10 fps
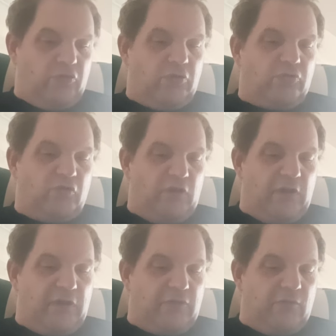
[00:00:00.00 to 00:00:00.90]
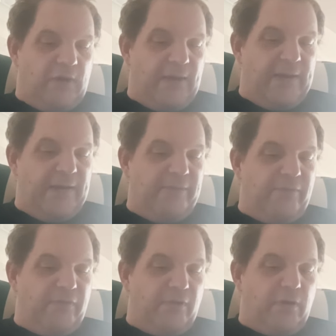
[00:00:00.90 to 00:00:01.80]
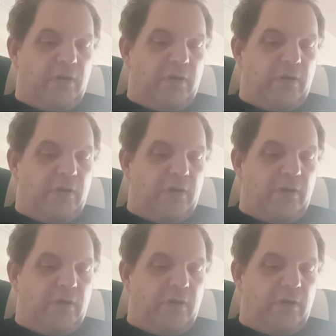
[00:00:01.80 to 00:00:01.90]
Children of the Grave,